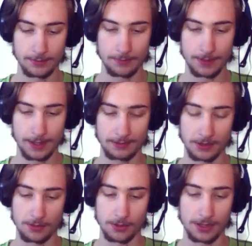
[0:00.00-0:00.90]
But,
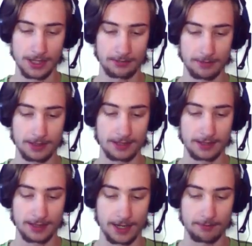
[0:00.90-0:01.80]
or more like, it does
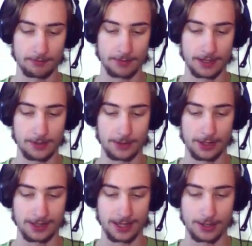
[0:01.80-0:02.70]
the same. But then we
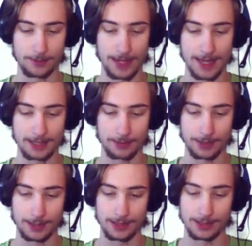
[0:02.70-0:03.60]
got Psycho Blast with
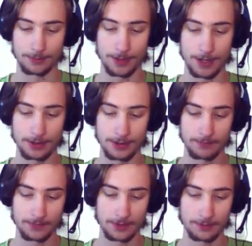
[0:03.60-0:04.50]
an instant poke
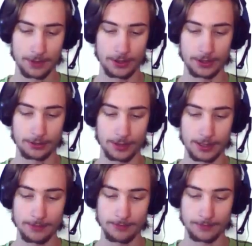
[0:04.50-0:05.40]
for only
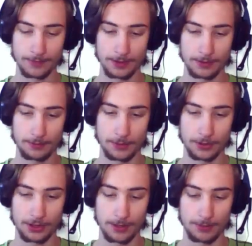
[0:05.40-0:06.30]
3 for
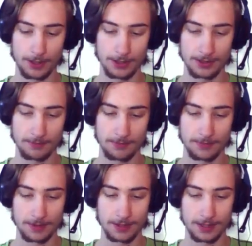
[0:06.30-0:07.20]
a cheap cost.
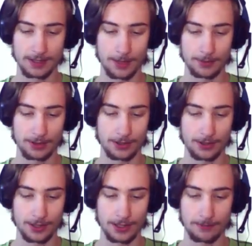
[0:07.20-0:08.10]
And
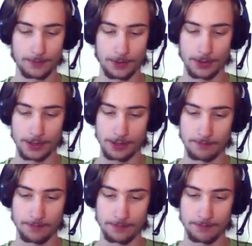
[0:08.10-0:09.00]
Cybersecurity for,
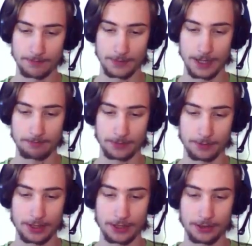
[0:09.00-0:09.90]
well,
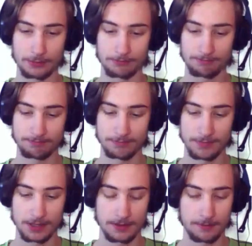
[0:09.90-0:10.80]
3-2.
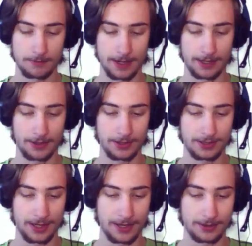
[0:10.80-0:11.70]
But it
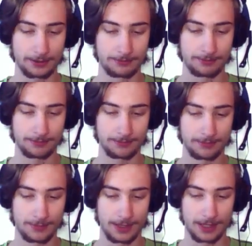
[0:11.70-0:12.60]
also
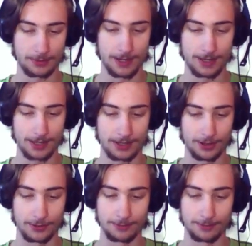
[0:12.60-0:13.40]
does quite a lot too.